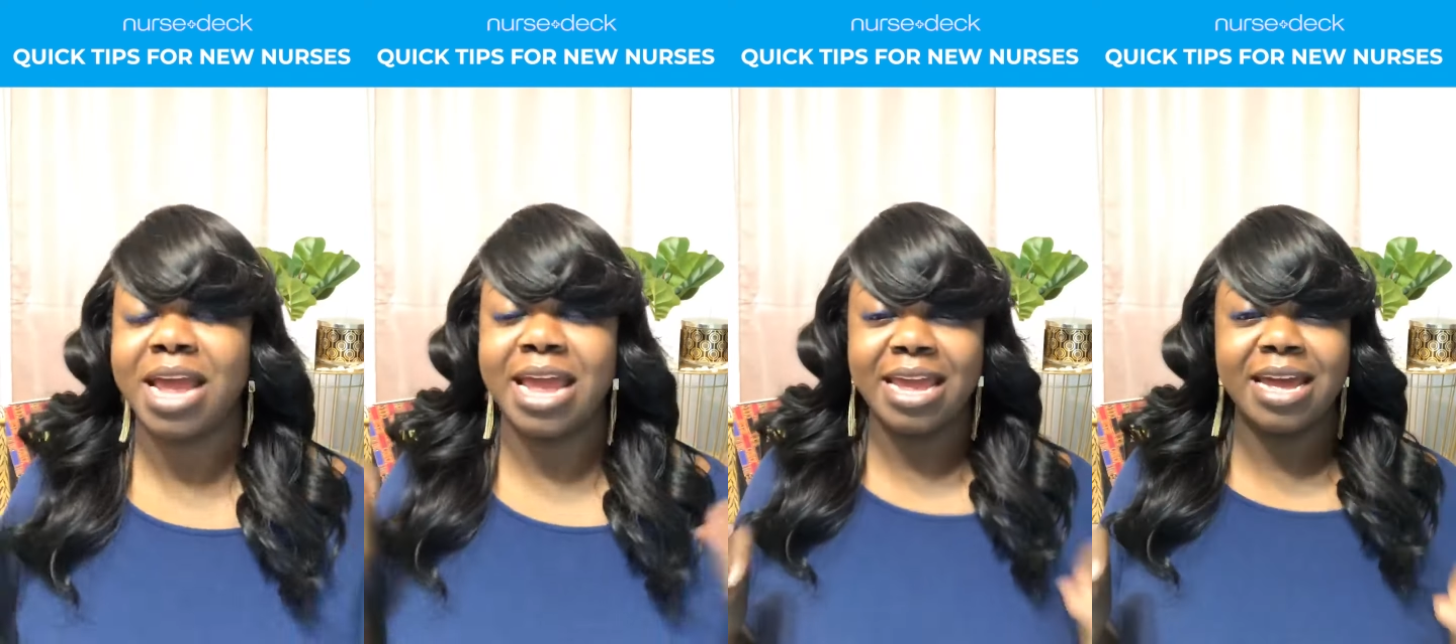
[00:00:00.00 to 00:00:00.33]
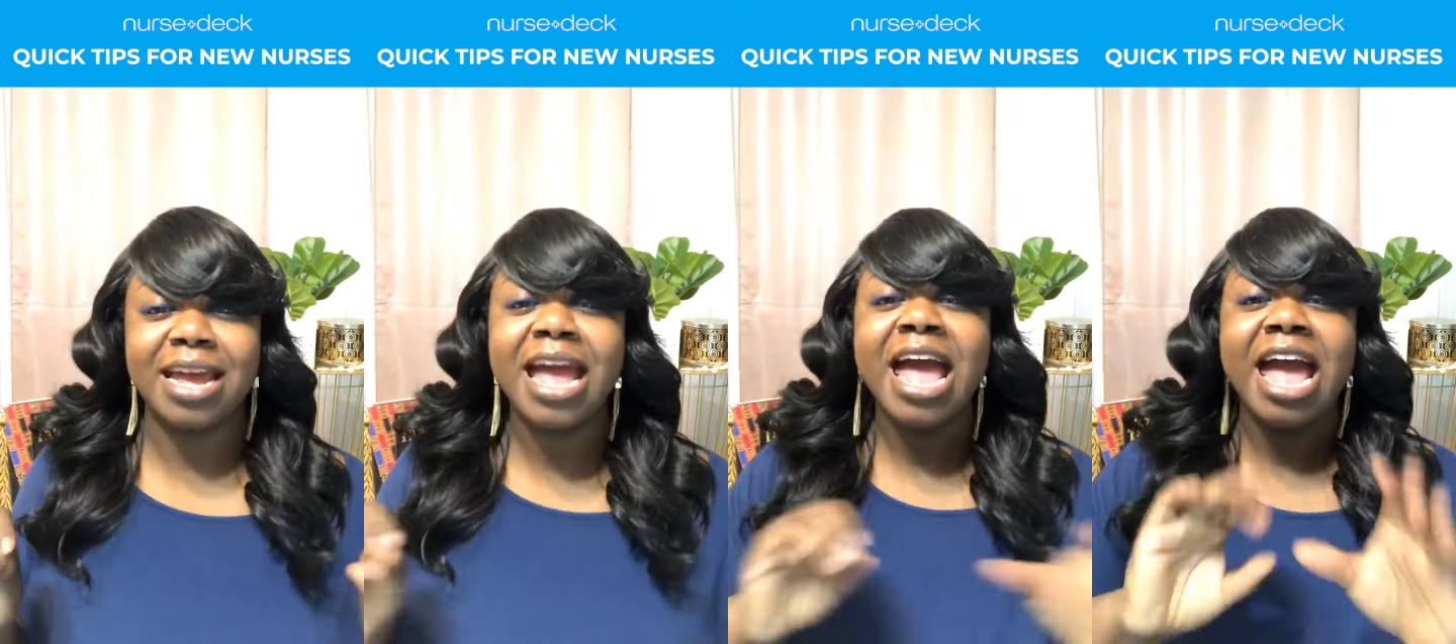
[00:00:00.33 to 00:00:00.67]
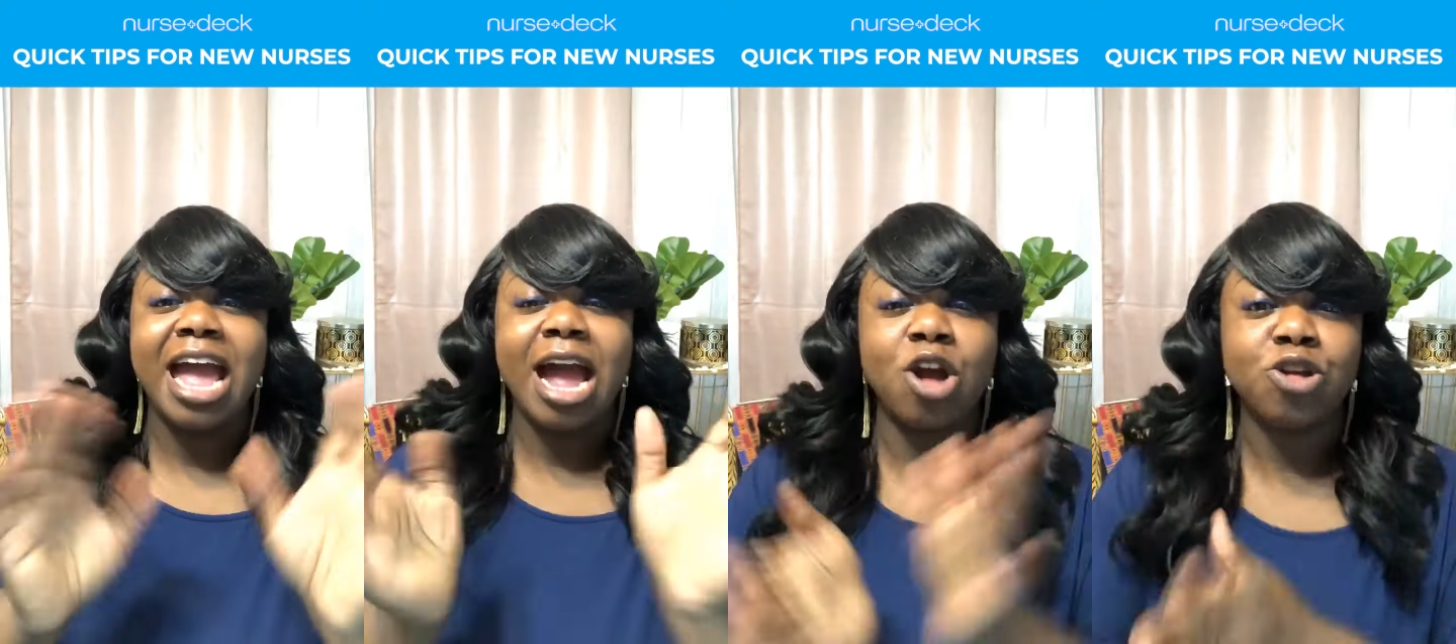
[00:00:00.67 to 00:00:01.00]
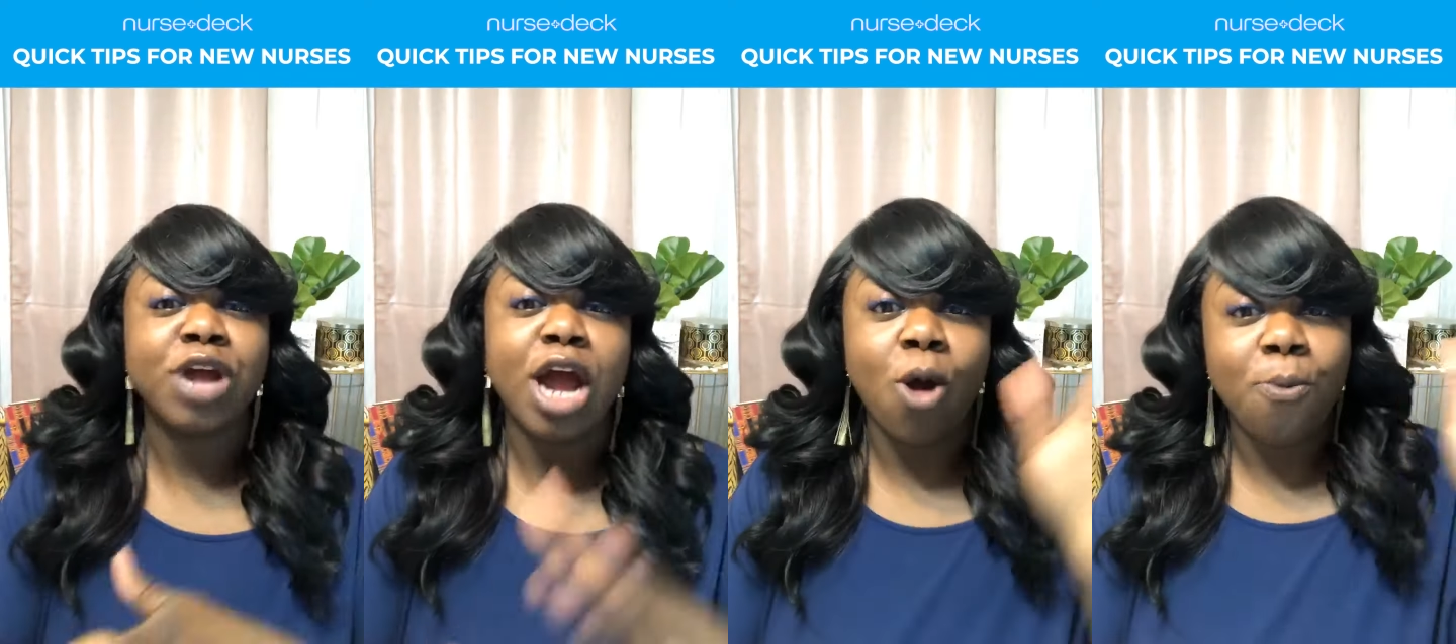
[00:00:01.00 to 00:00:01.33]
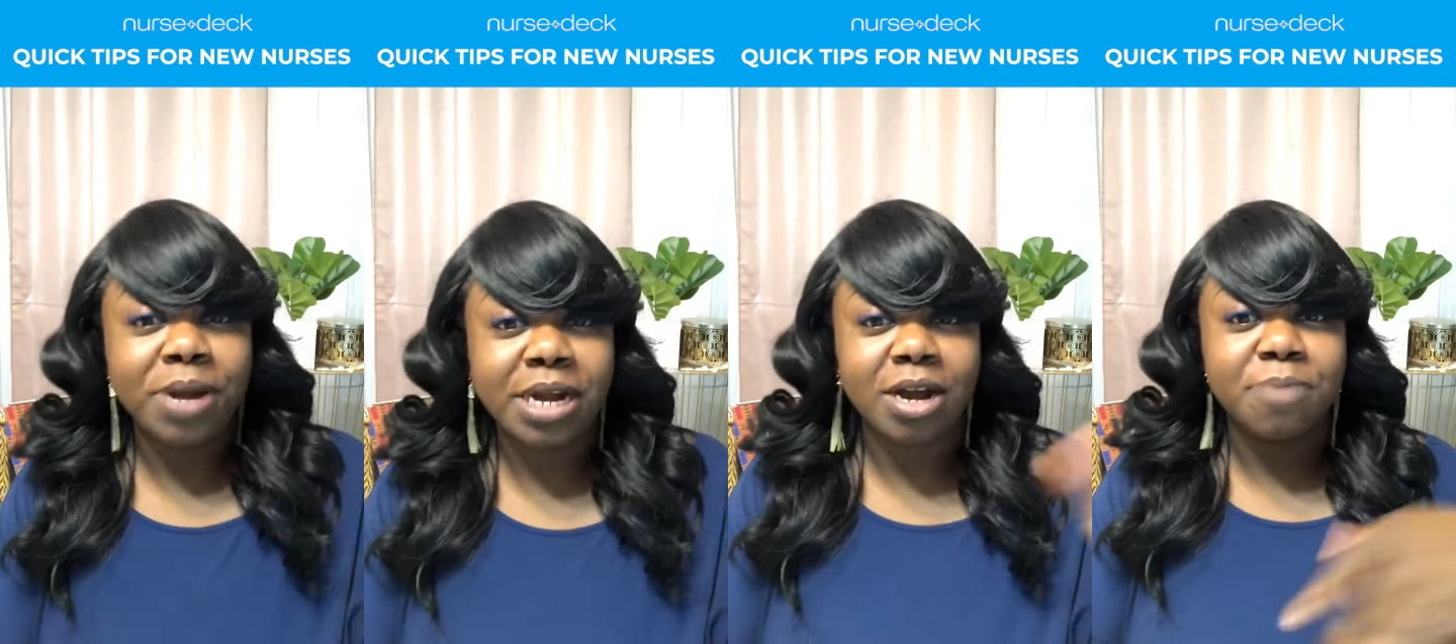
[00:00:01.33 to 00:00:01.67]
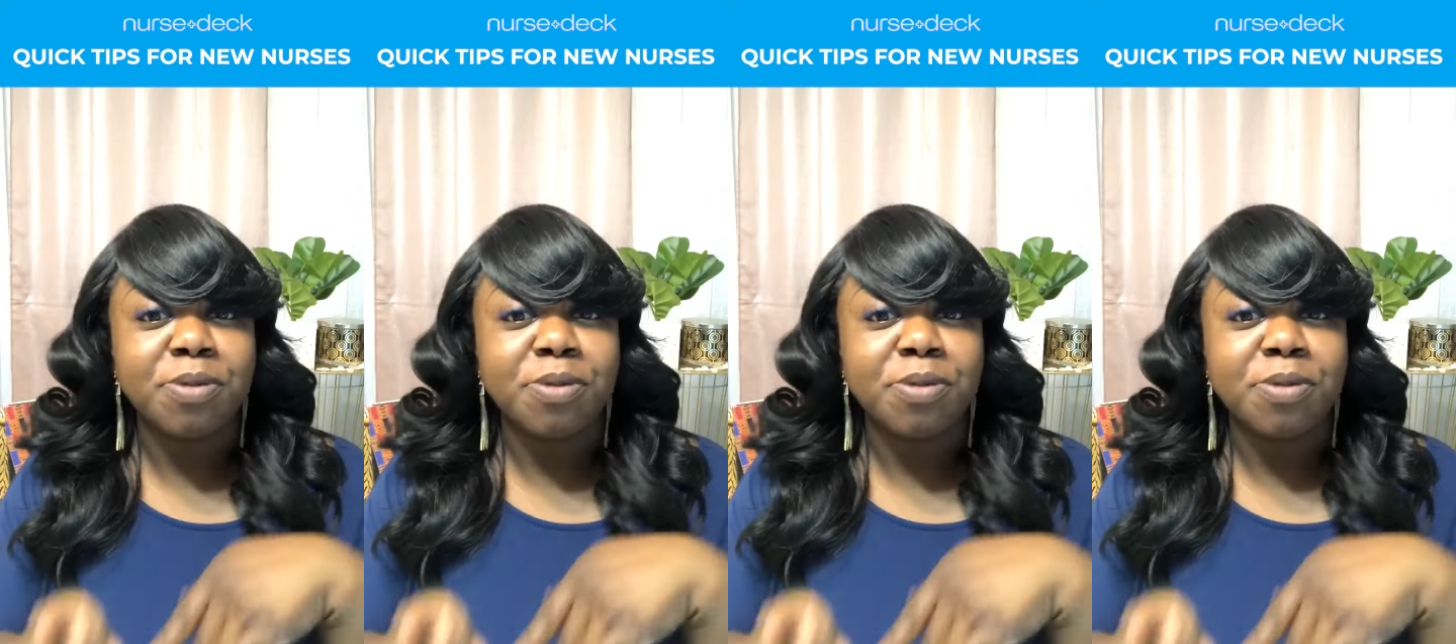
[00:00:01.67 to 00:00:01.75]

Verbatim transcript: And you can open it up